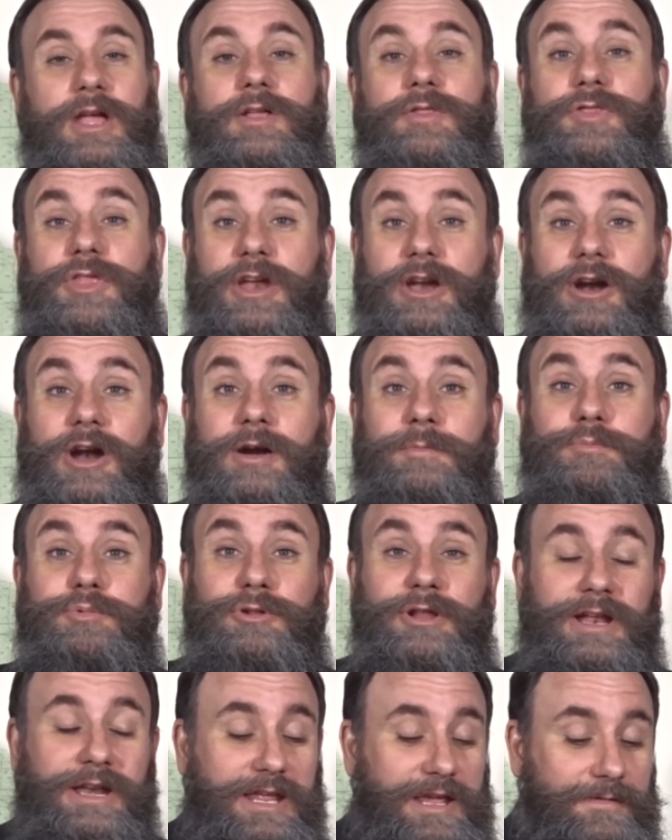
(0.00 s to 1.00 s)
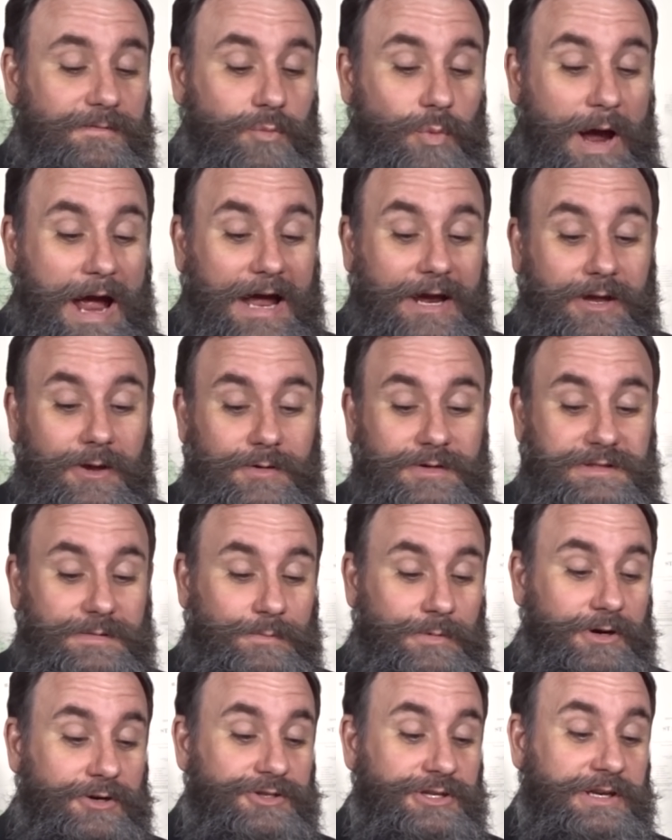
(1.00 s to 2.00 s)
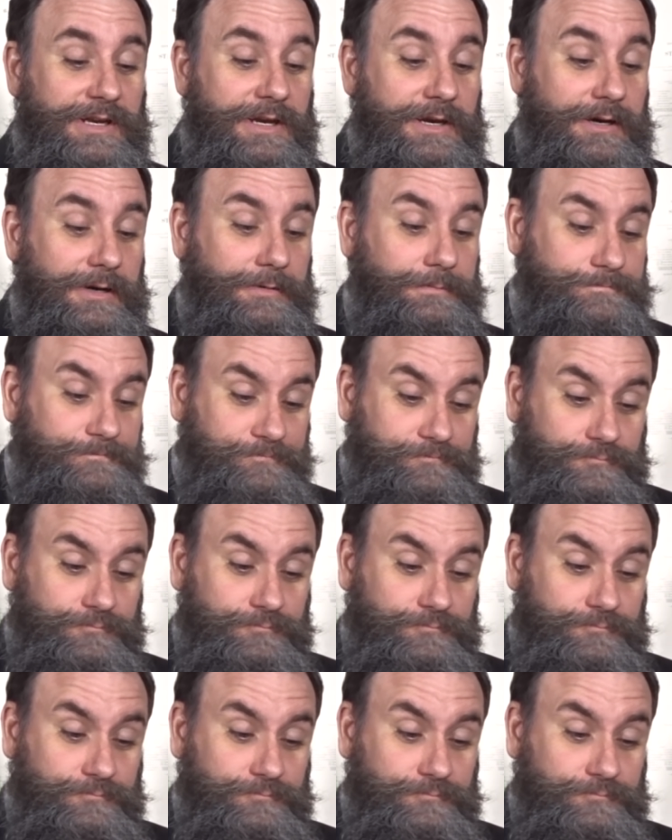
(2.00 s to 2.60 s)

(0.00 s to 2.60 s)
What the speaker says: There are plenty of wackos emerging here